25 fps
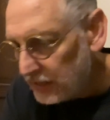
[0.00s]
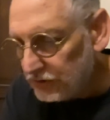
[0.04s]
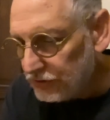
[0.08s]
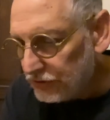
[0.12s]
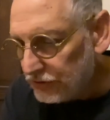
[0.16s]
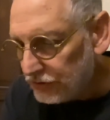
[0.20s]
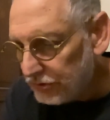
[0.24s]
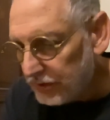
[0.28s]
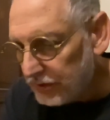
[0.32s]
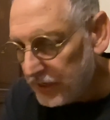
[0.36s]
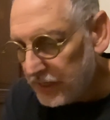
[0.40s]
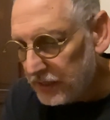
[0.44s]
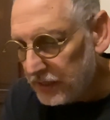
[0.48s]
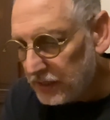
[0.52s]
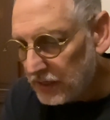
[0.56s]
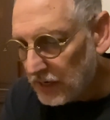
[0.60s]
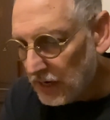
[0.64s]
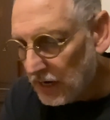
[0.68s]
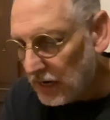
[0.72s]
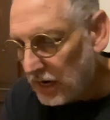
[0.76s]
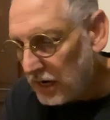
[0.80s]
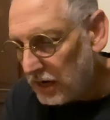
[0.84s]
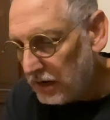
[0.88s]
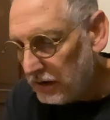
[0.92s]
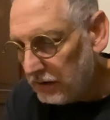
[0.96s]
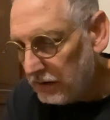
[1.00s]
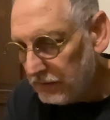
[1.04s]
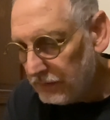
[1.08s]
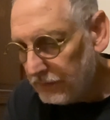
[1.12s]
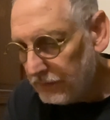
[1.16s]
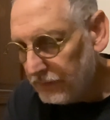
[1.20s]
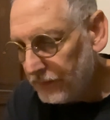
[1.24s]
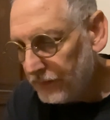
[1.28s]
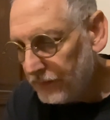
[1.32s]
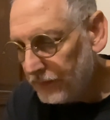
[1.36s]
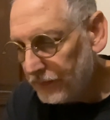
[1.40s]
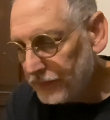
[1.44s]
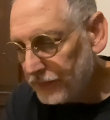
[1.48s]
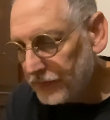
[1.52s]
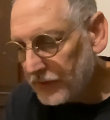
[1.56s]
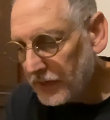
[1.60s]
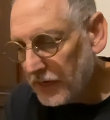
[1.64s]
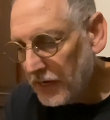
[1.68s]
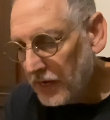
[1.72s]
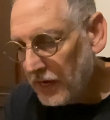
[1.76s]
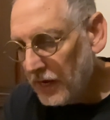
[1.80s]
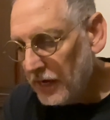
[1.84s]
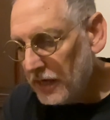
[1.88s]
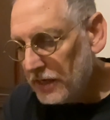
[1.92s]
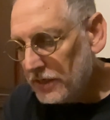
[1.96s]
Street car.
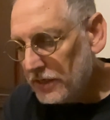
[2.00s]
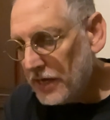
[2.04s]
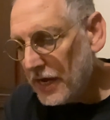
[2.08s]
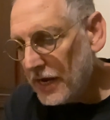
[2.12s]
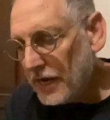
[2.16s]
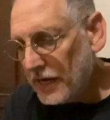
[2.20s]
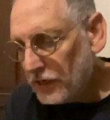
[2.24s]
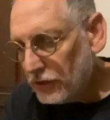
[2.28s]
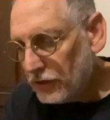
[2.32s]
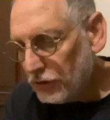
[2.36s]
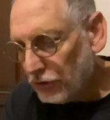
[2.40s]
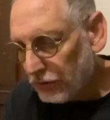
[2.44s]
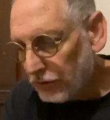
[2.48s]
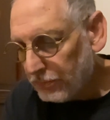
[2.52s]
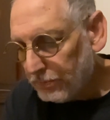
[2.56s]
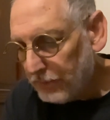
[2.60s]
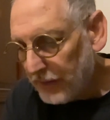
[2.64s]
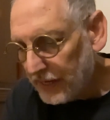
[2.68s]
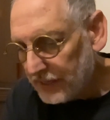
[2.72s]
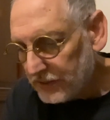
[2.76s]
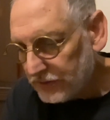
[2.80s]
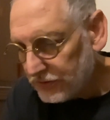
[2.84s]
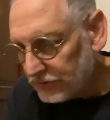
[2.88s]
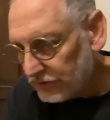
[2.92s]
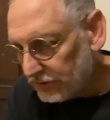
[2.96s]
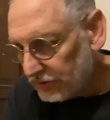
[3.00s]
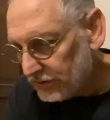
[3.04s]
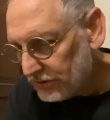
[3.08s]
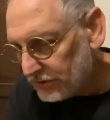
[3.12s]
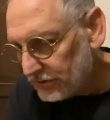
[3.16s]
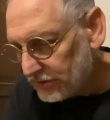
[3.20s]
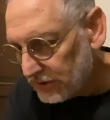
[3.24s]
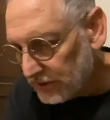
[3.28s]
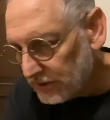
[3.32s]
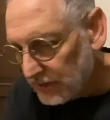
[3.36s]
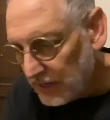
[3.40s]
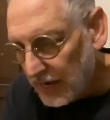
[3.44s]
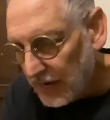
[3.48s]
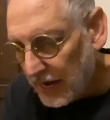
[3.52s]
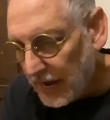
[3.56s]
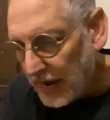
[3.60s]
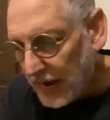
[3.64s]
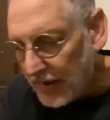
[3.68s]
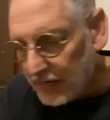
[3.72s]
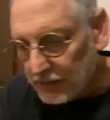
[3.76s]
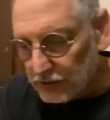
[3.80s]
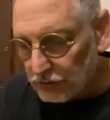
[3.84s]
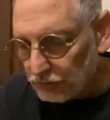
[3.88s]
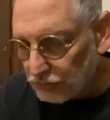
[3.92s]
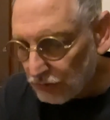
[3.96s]
Take your pencils
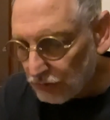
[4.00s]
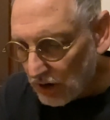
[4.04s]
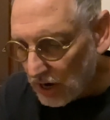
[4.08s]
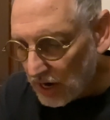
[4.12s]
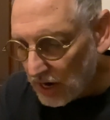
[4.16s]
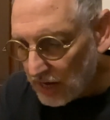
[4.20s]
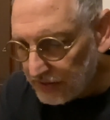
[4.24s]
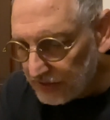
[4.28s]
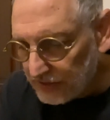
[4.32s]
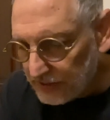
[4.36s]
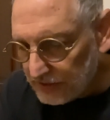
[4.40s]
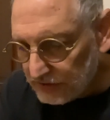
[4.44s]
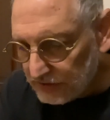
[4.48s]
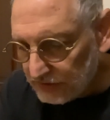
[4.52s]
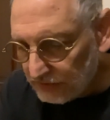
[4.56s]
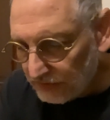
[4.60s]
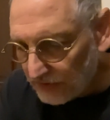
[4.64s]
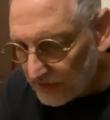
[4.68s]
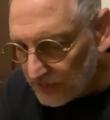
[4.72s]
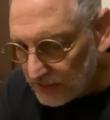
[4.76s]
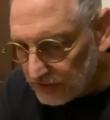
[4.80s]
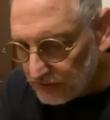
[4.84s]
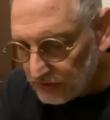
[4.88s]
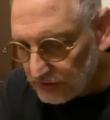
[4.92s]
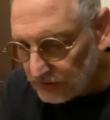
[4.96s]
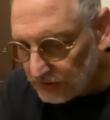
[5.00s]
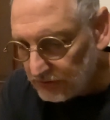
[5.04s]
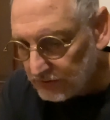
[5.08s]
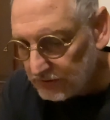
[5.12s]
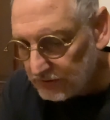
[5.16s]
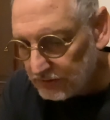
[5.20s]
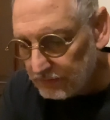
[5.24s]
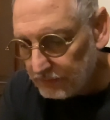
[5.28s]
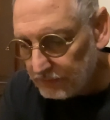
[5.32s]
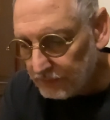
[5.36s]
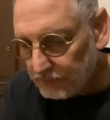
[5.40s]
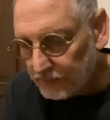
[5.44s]
and draw these faces.